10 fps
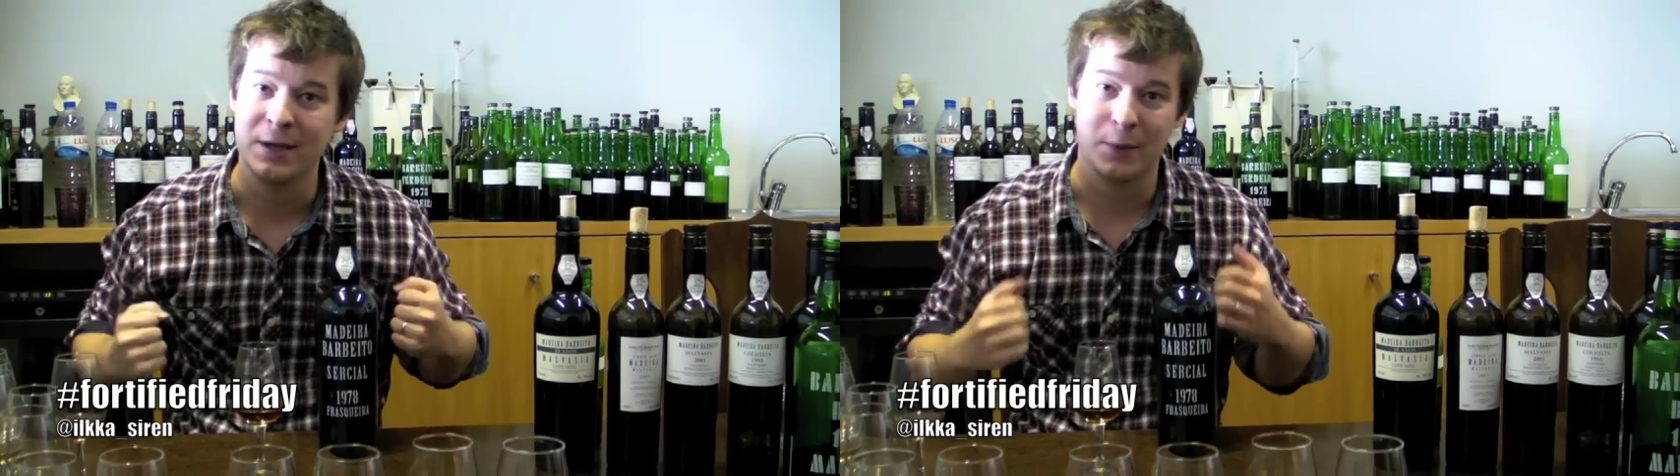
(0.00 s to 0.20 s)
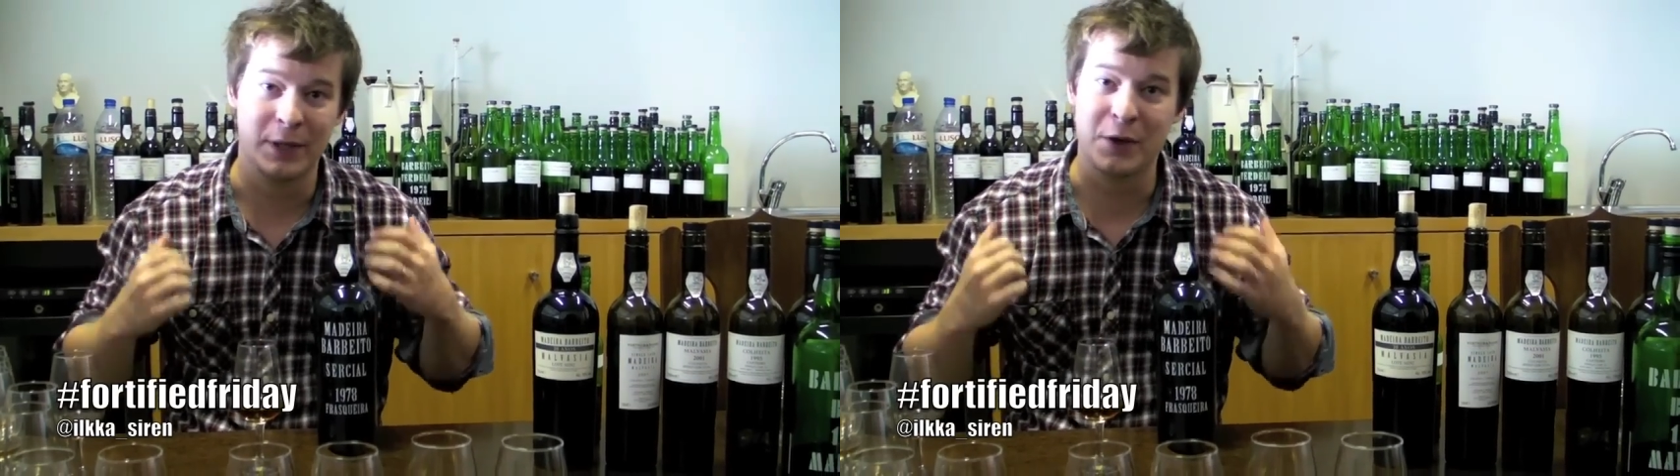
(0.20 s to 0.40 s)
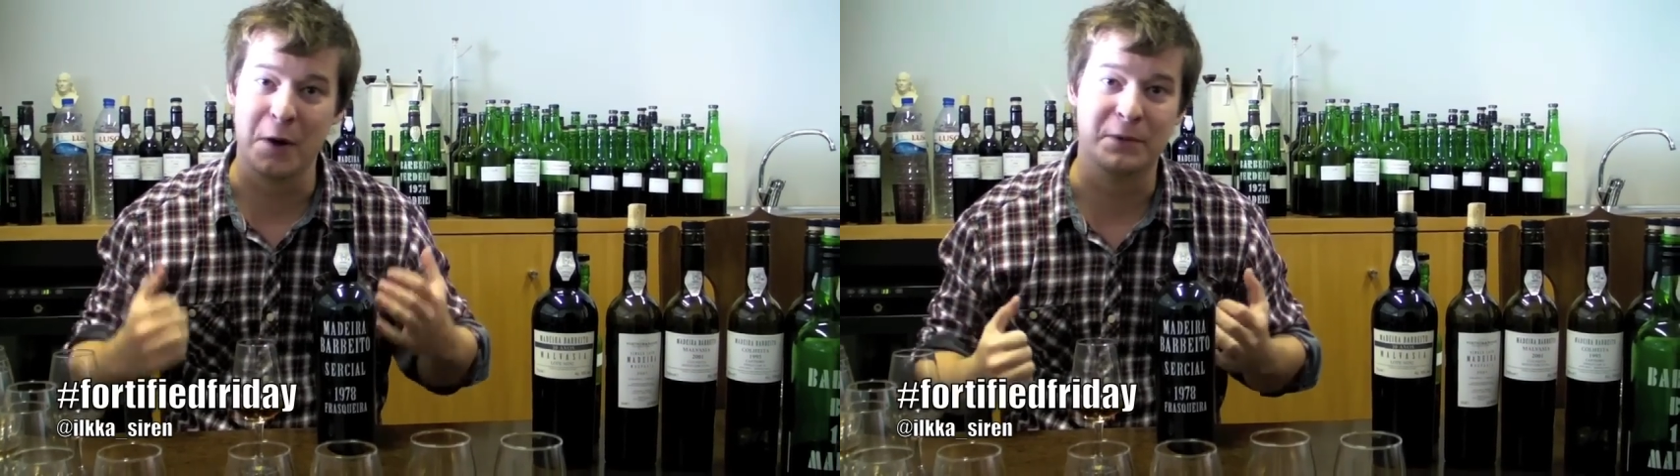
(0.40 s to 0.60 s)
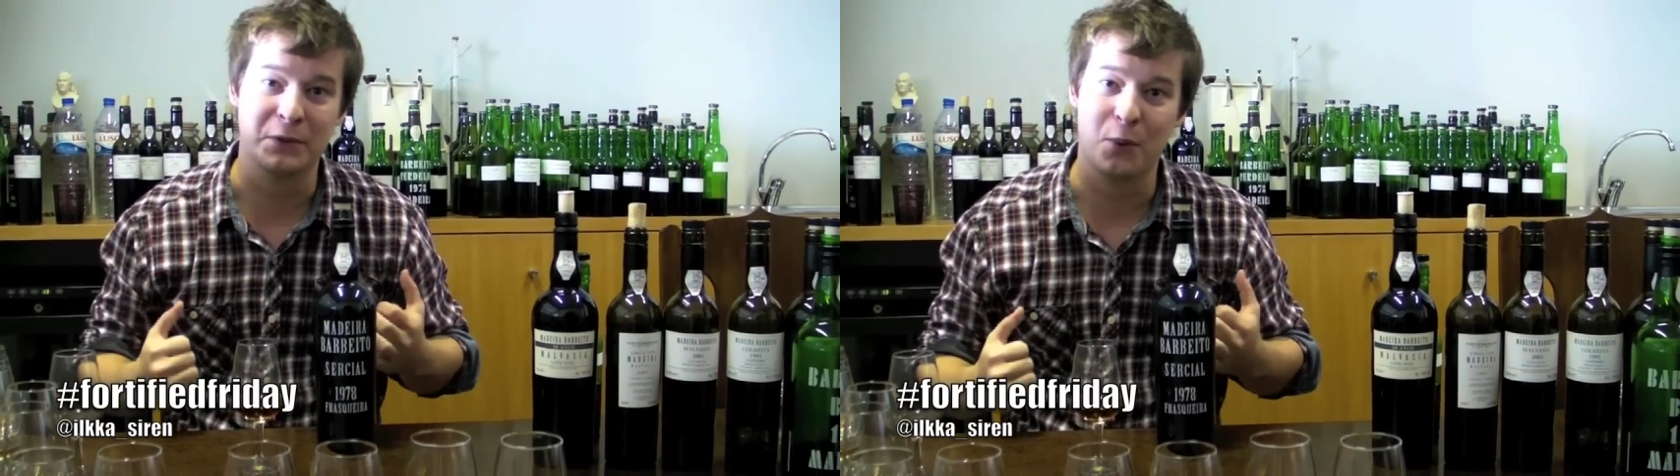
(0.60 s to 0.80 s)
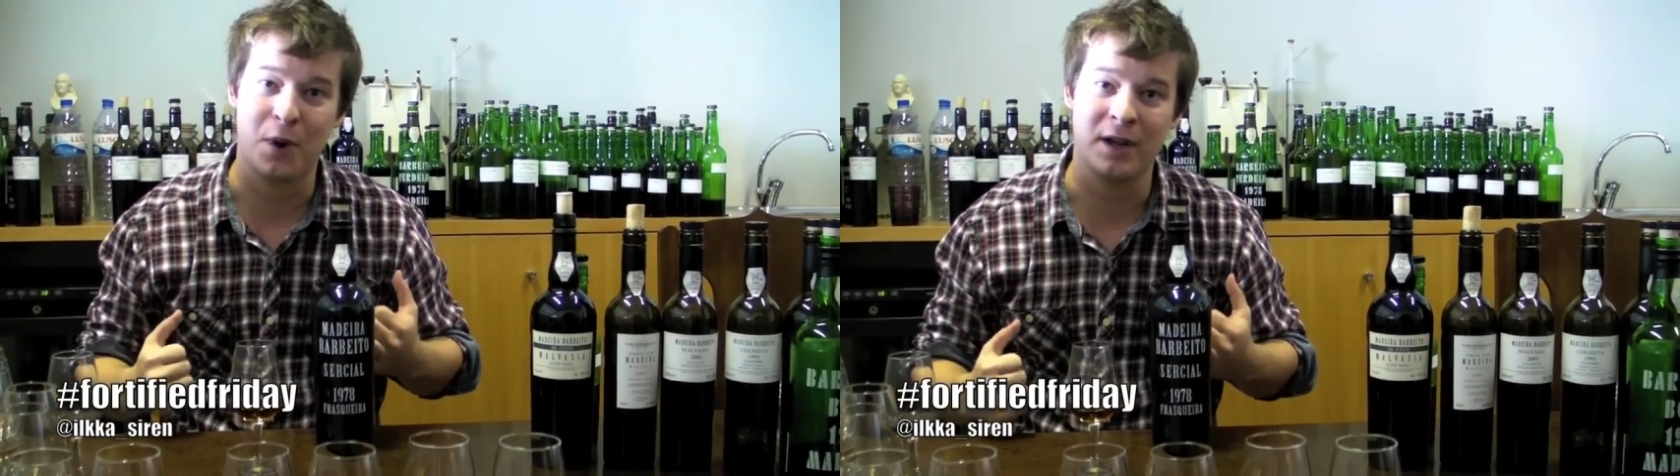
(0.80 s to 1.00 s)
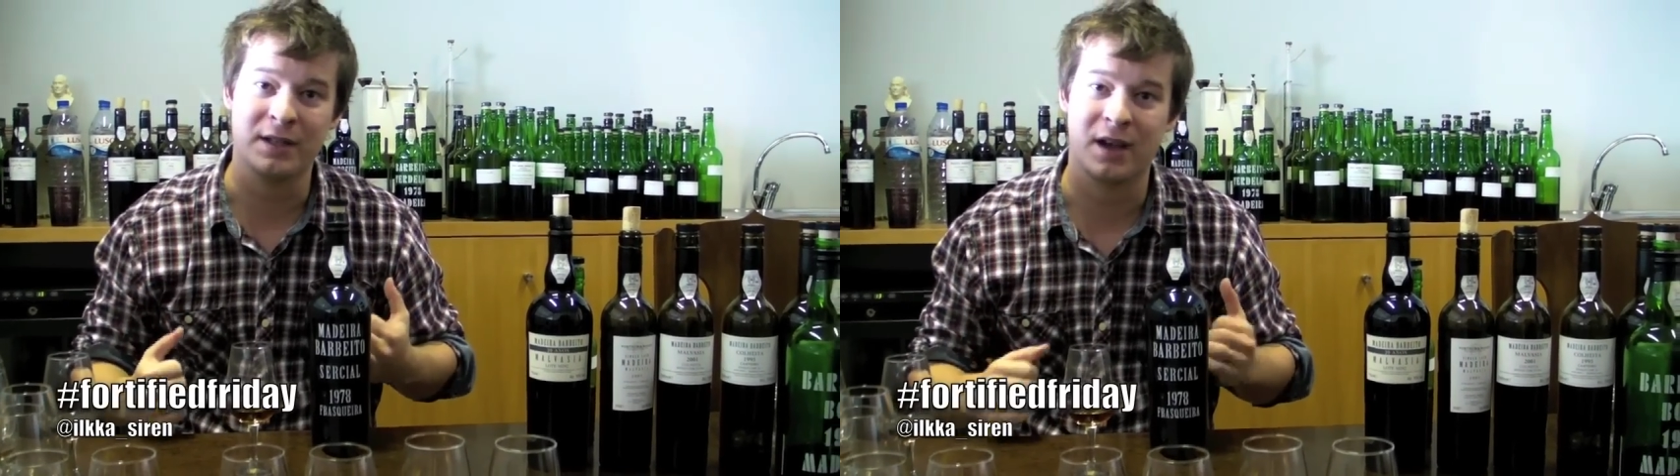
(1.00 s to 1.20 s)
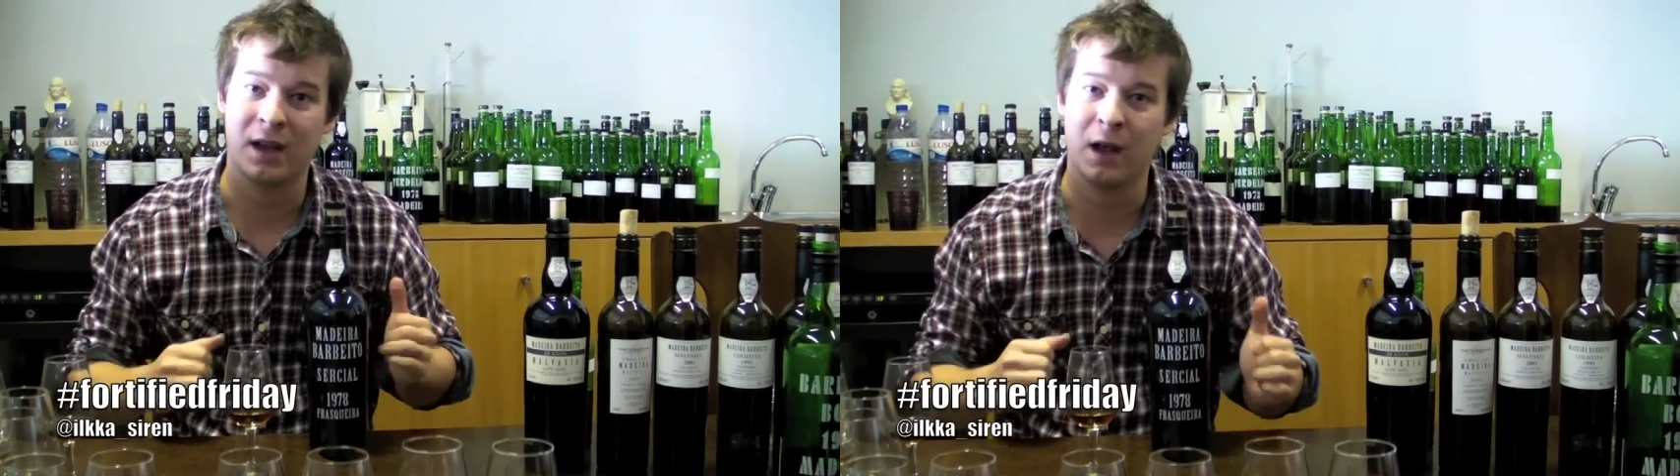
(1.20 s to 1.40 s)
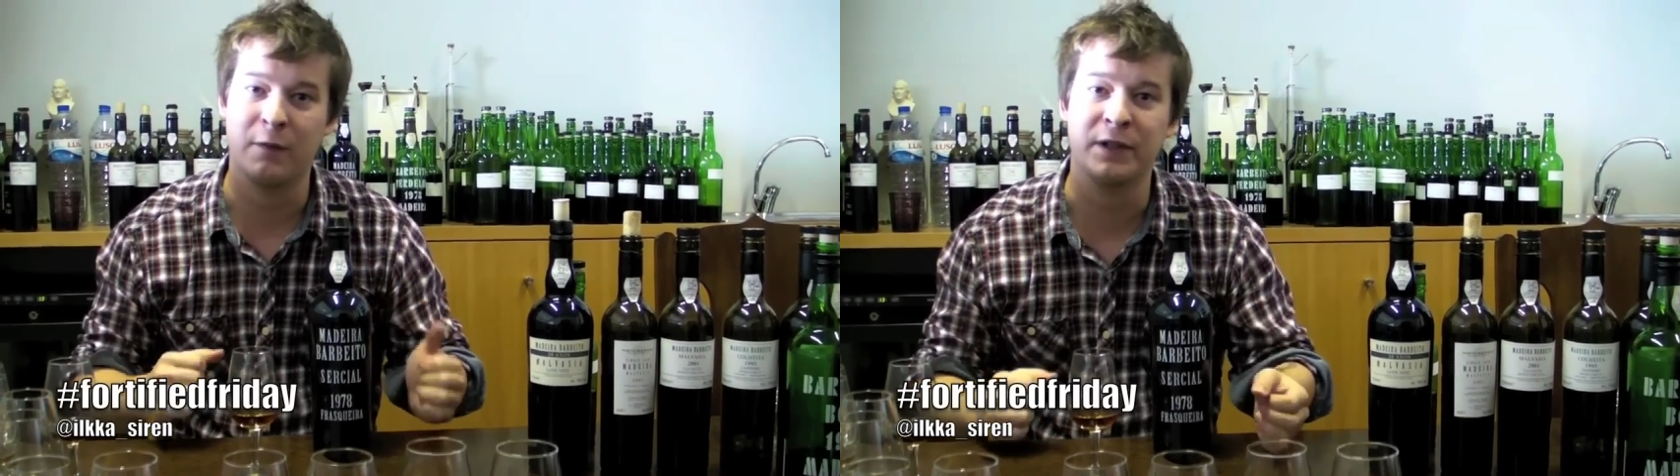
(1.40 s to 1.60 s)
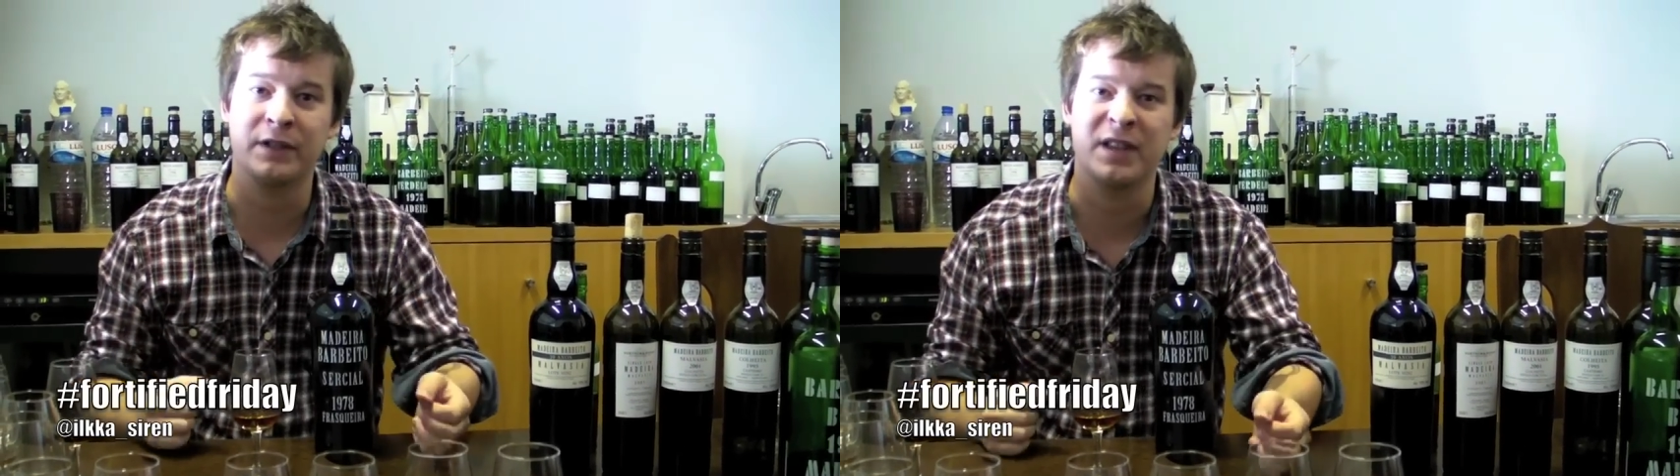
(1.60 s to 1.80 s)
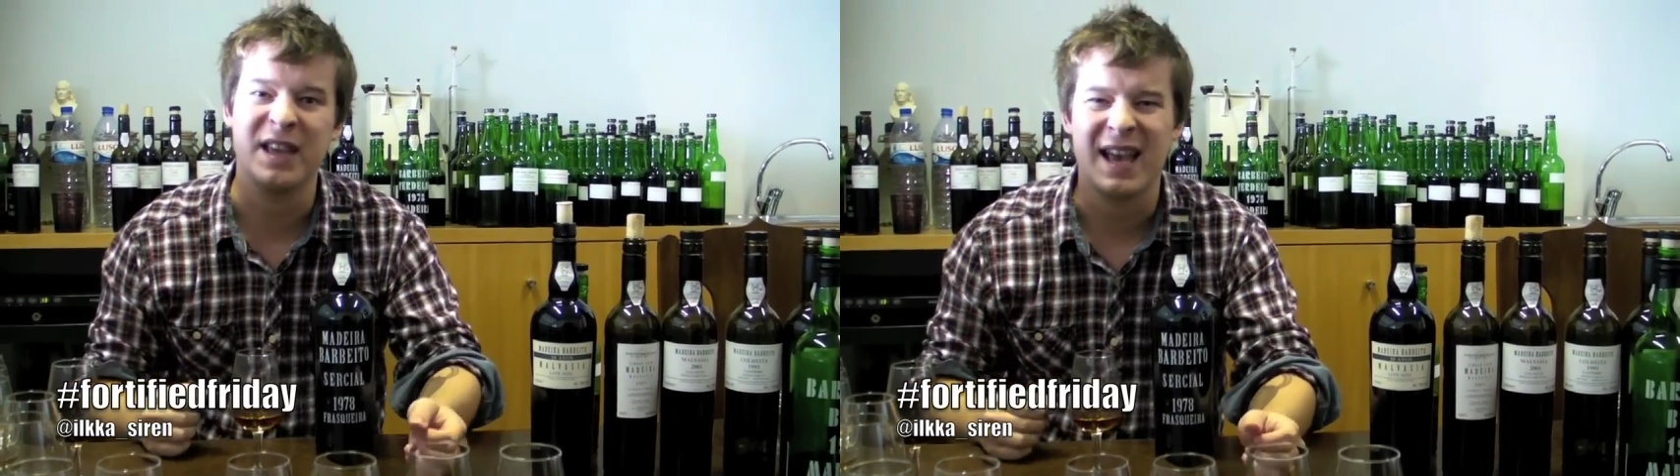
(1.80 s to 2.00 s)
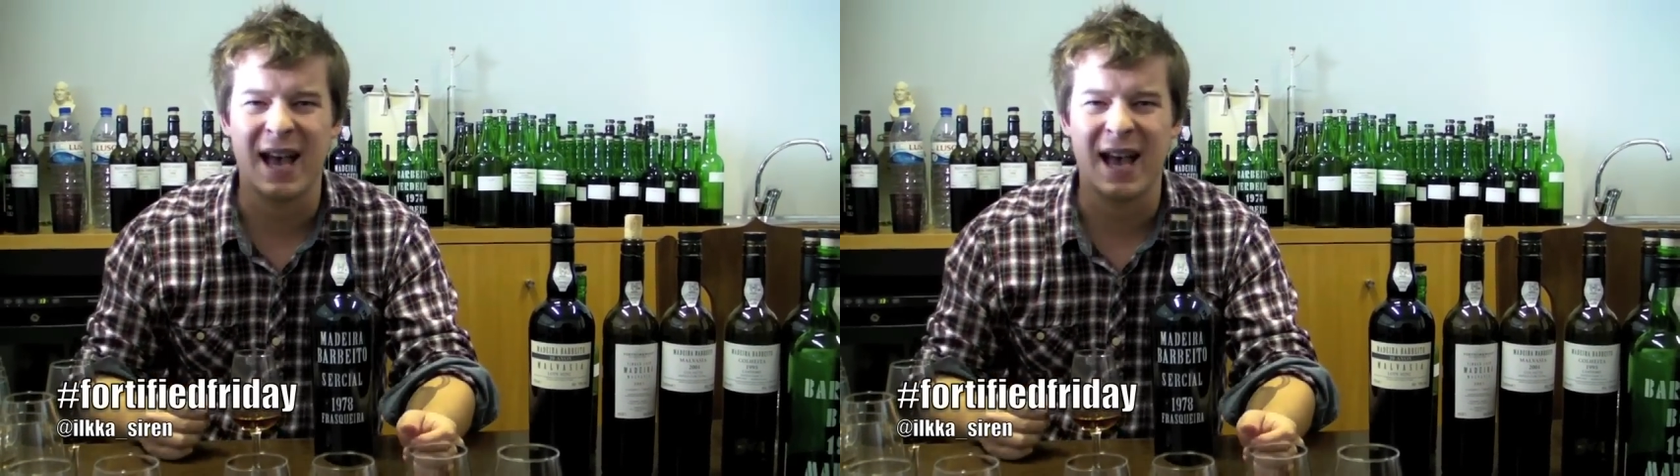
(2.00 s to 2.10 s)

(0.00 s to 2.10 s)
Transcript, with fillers: when it comes to wines, I love it.